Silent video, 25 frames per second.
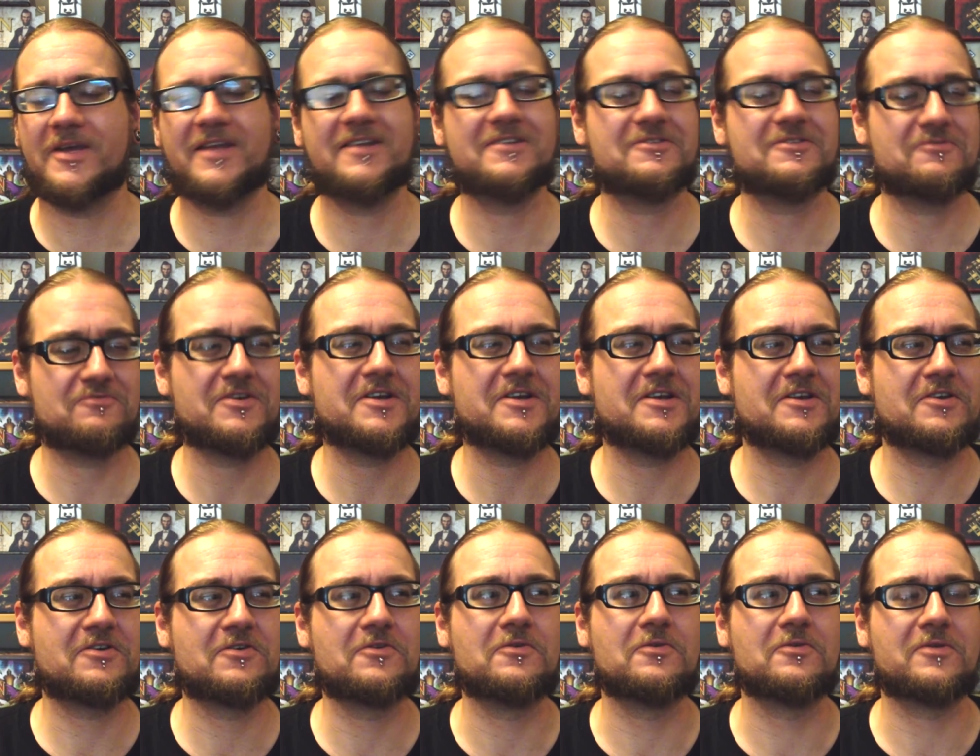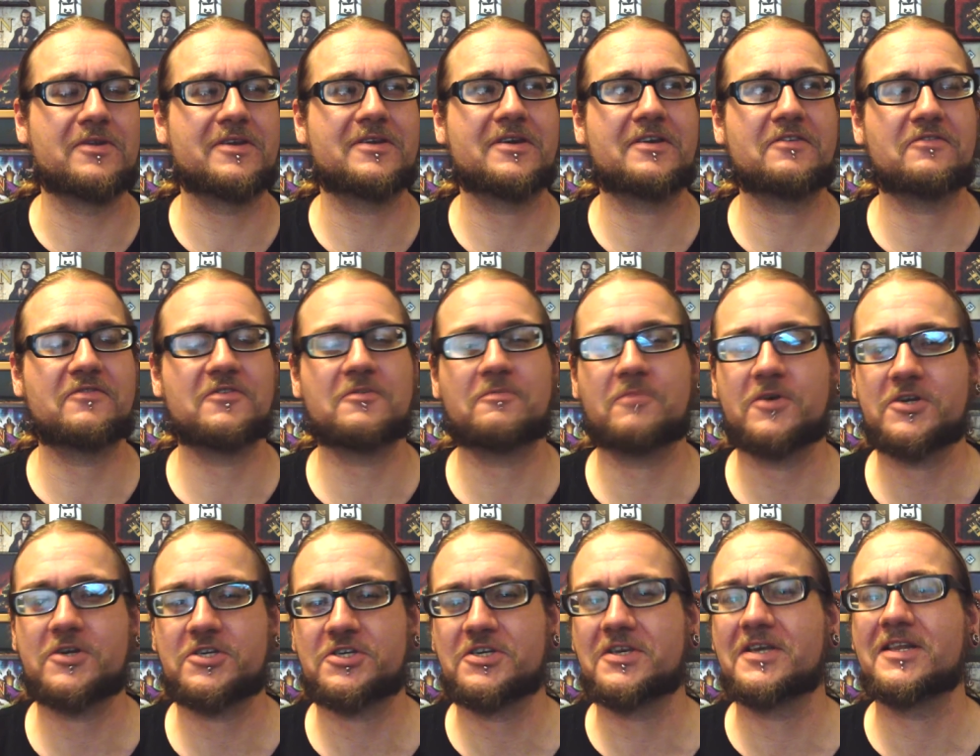It's really cool. You kind of you're
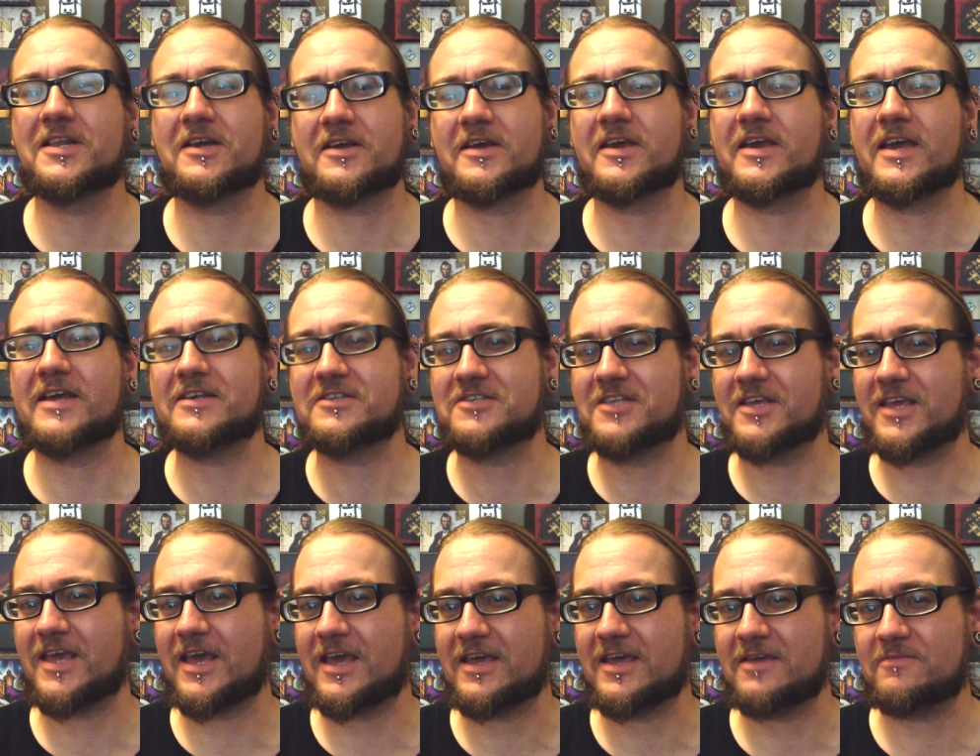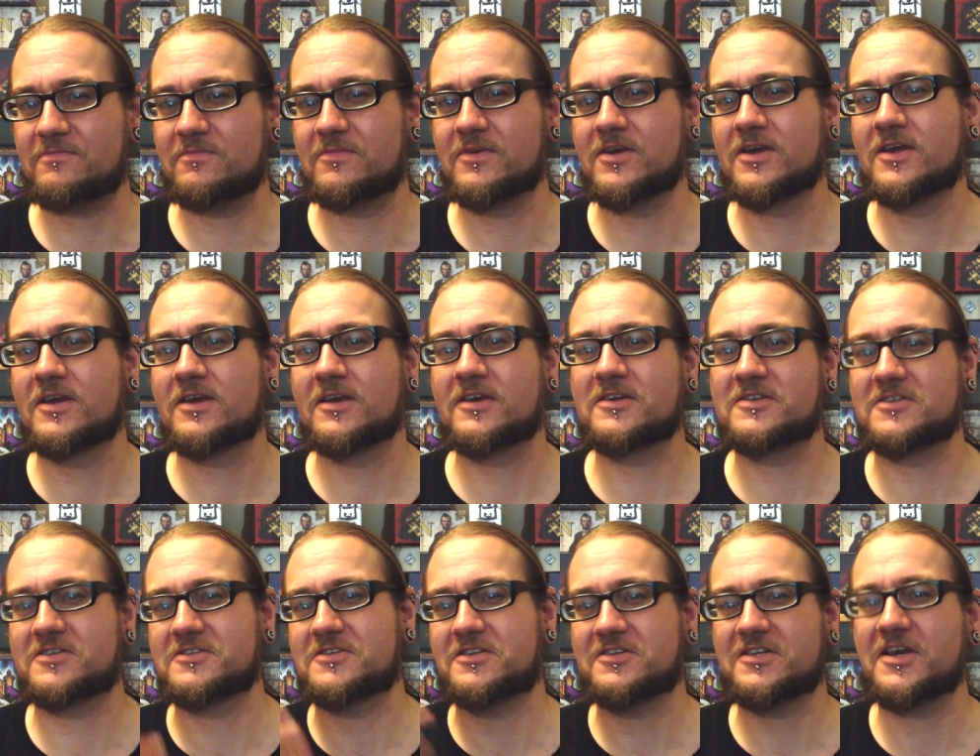pushing your luck against the game because
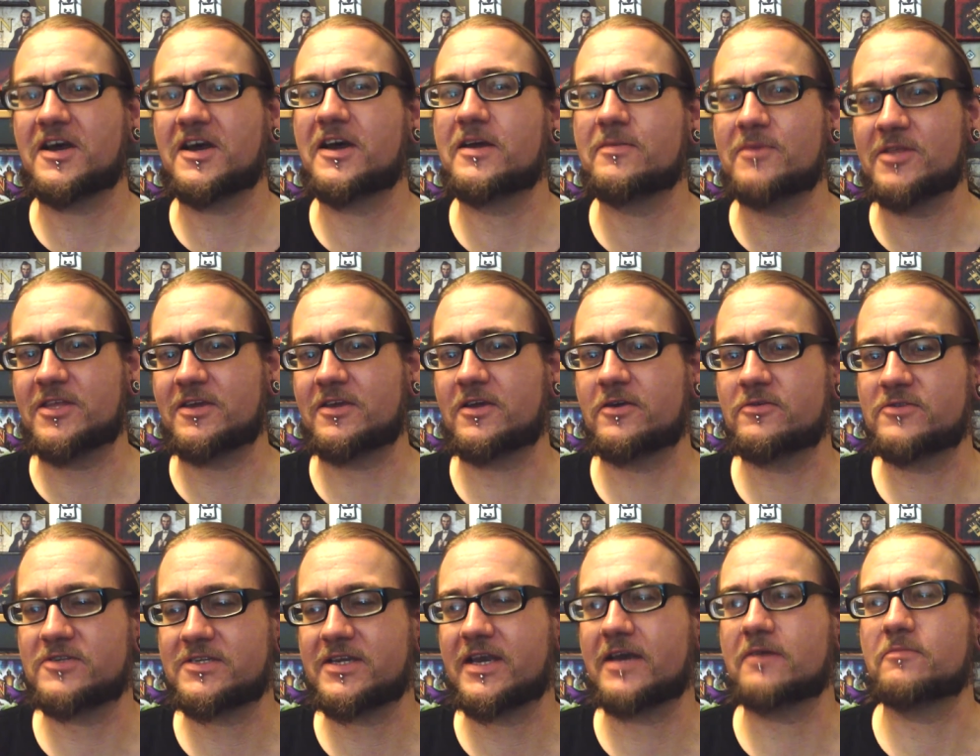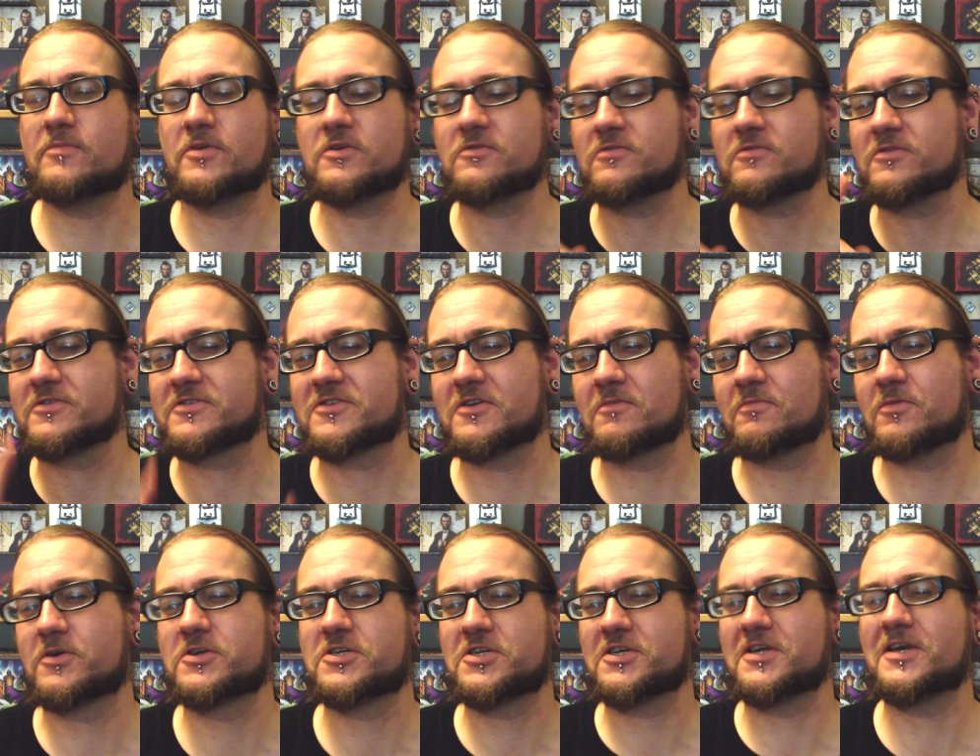there's a timer that goes down, but you're also
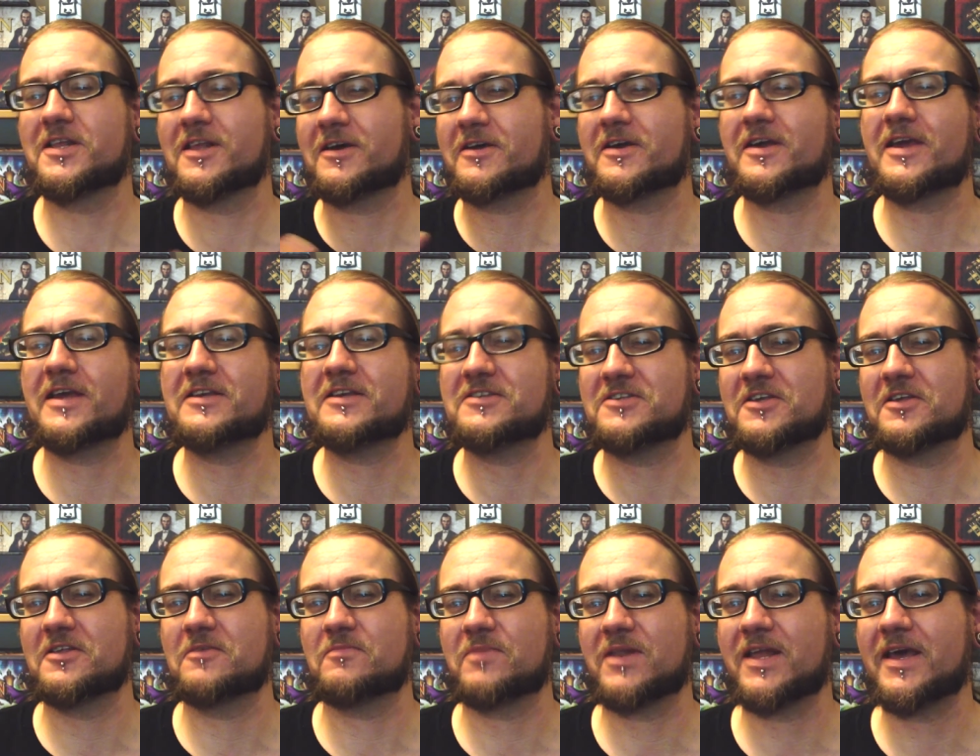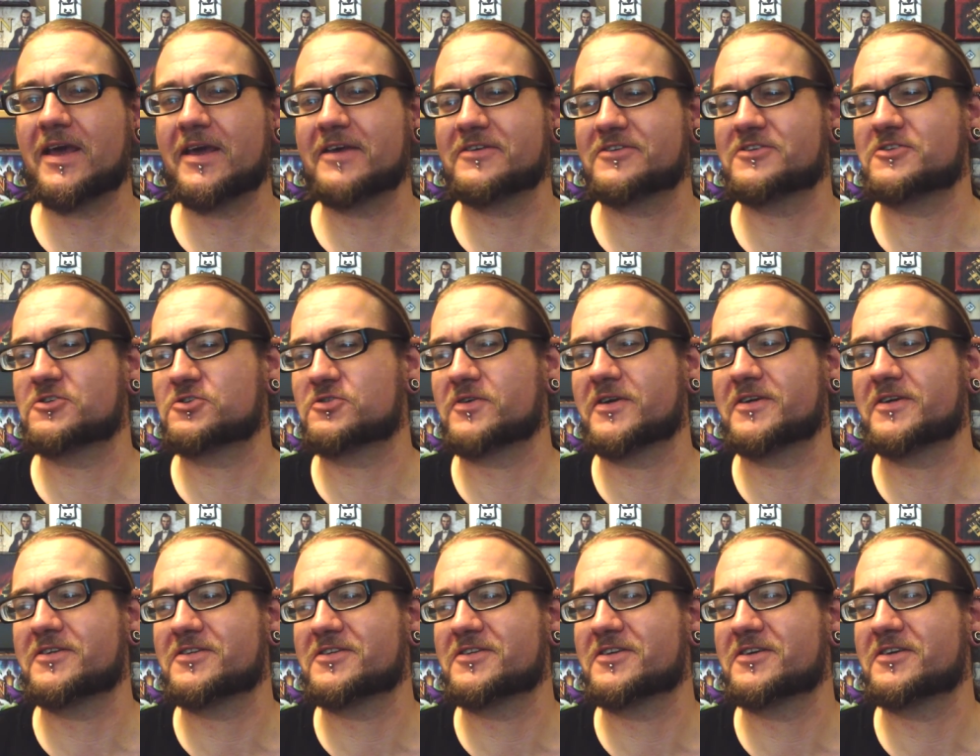pushing your luck against the other players and
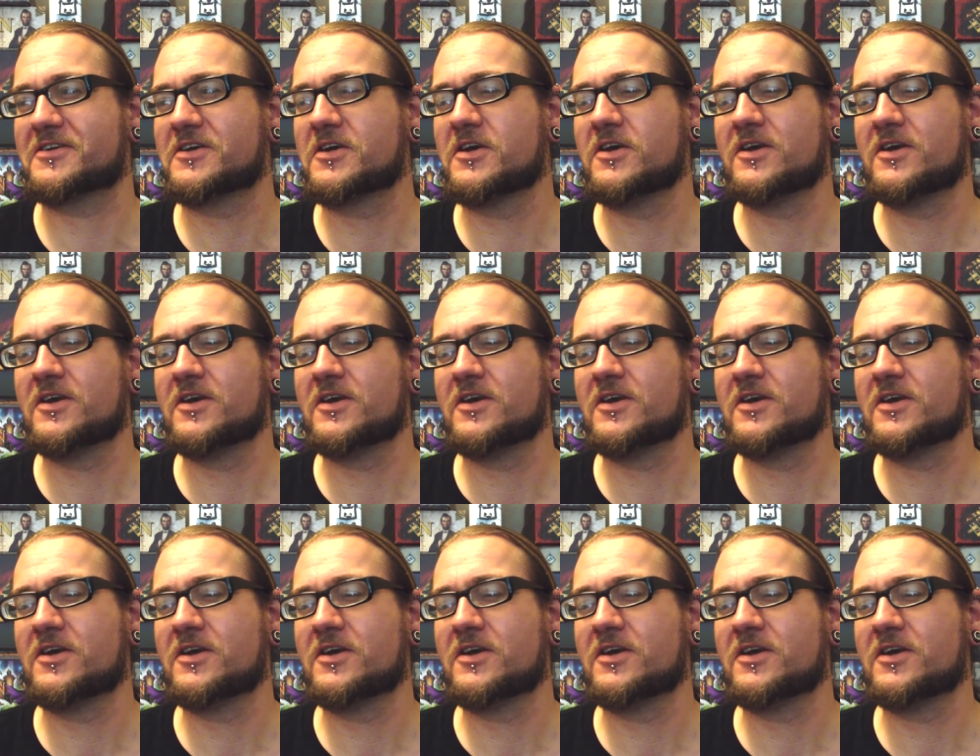trying to